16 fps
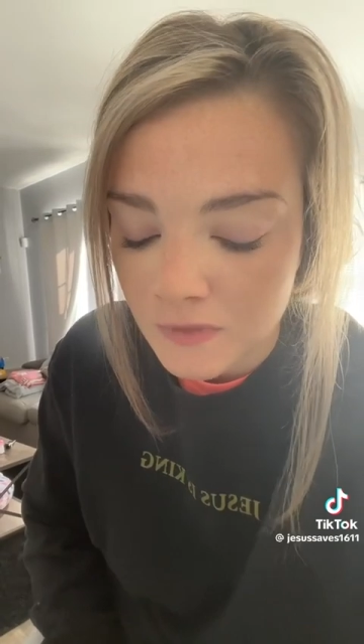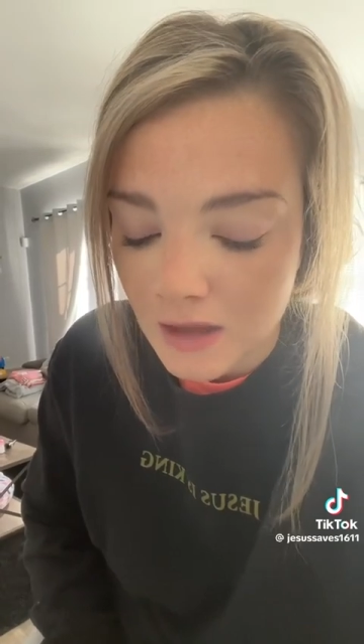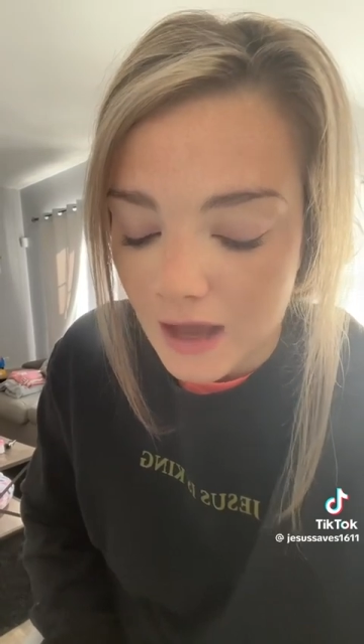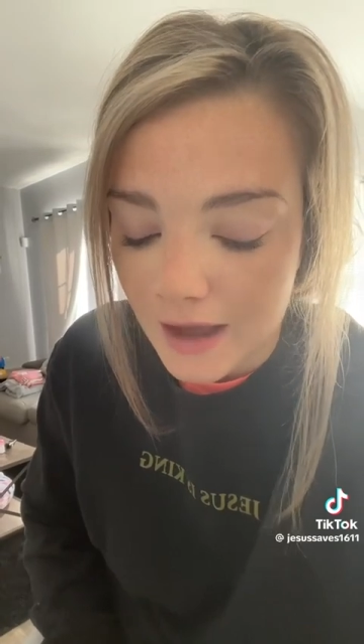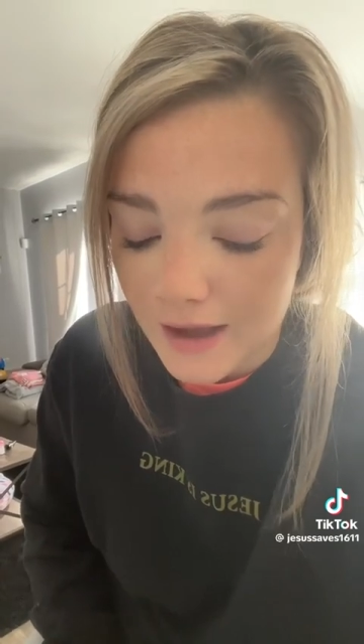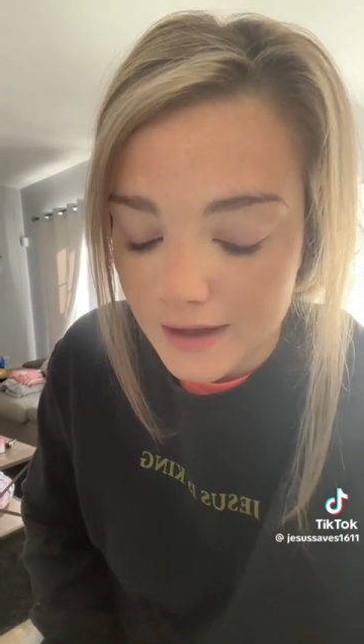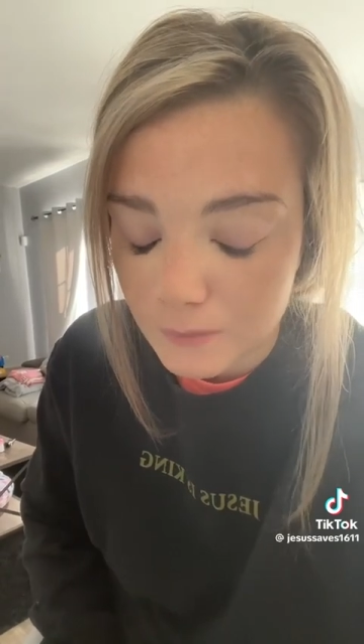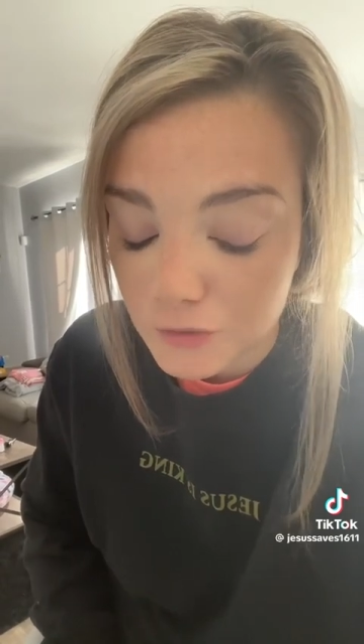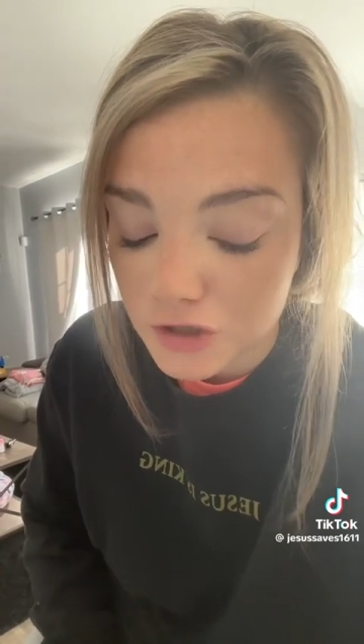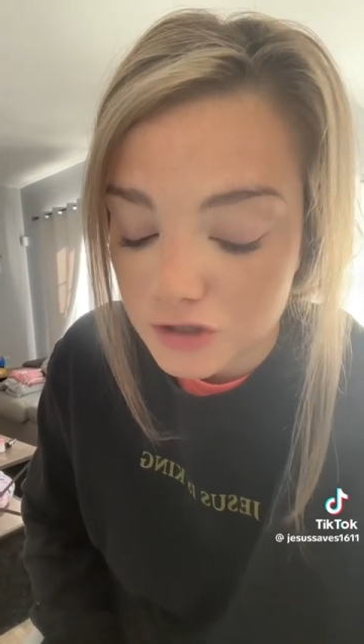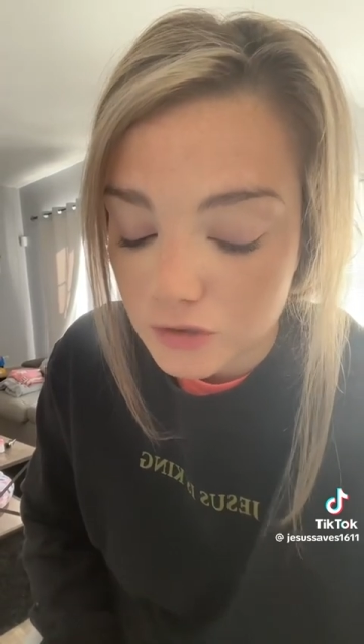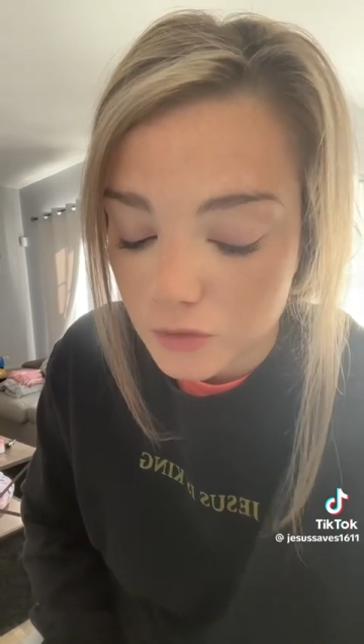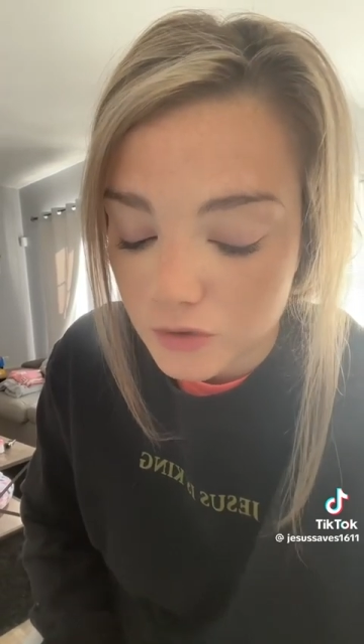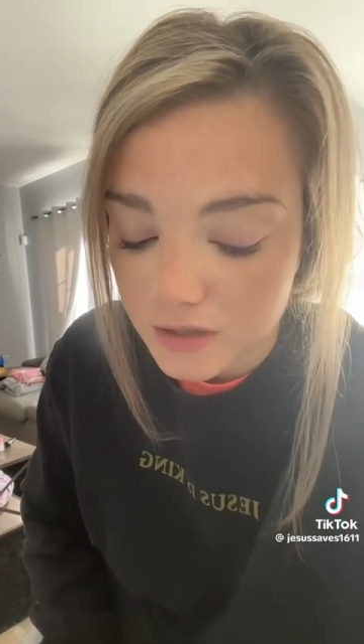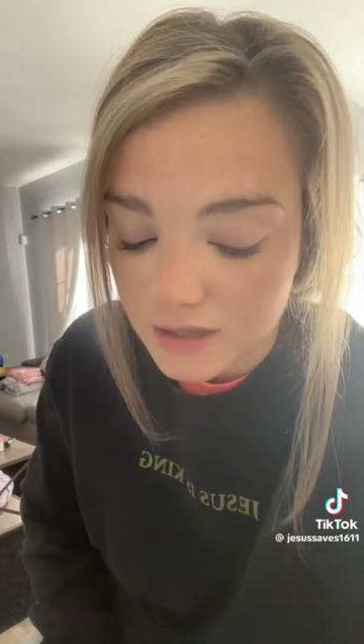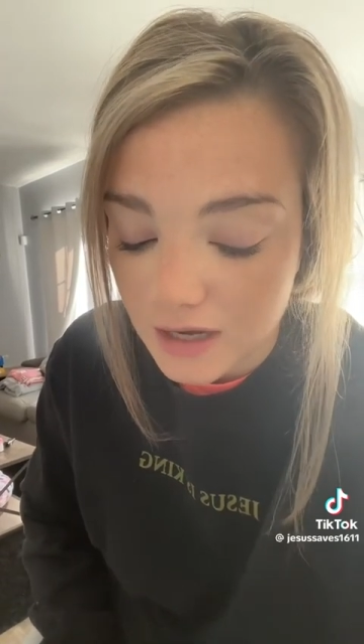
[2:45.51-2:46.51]
I am your
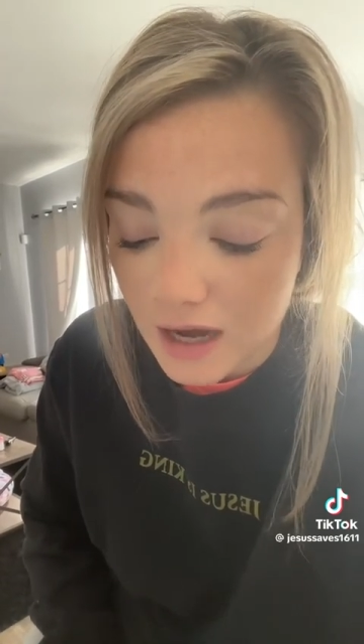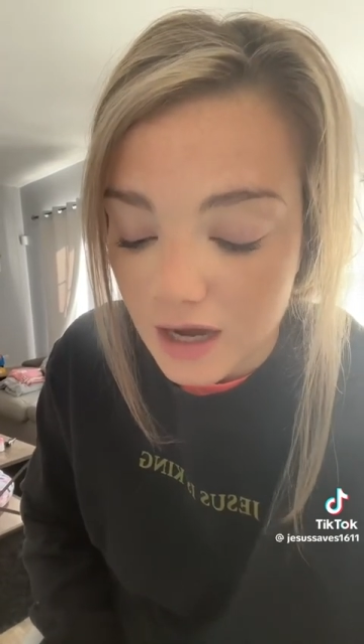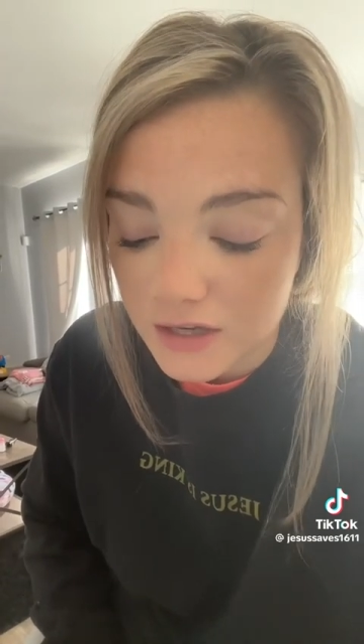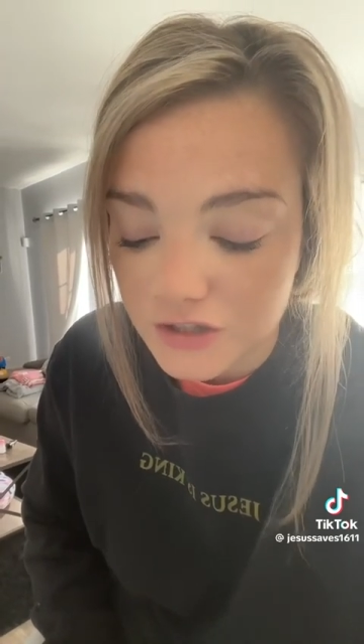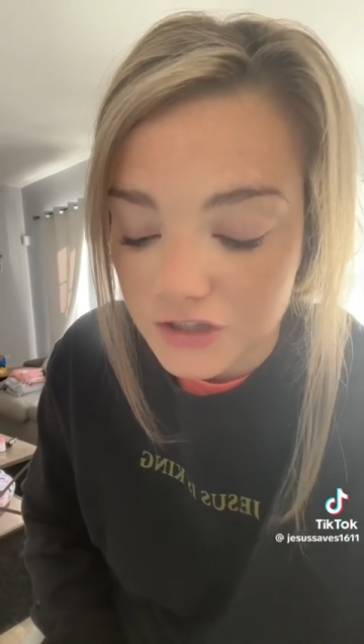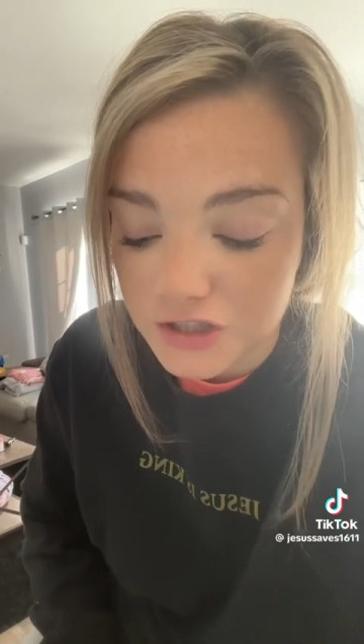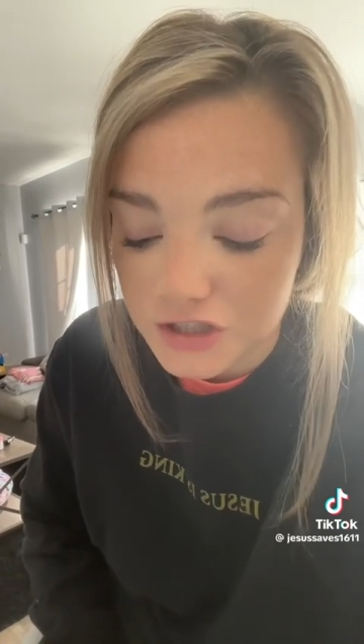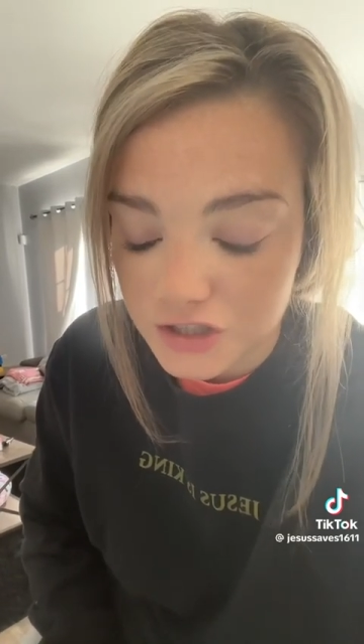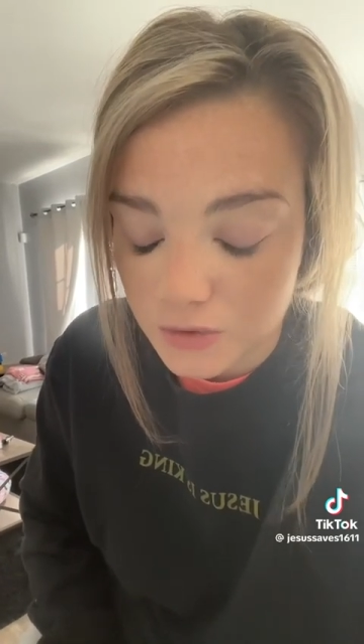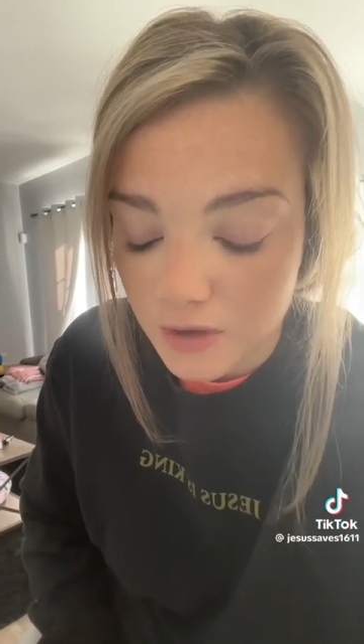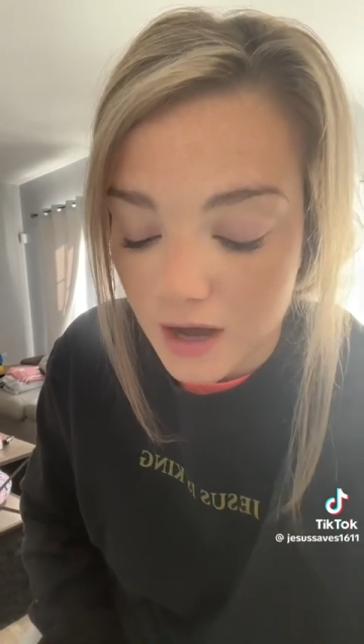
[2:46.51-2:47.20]
Lord God, Yeshua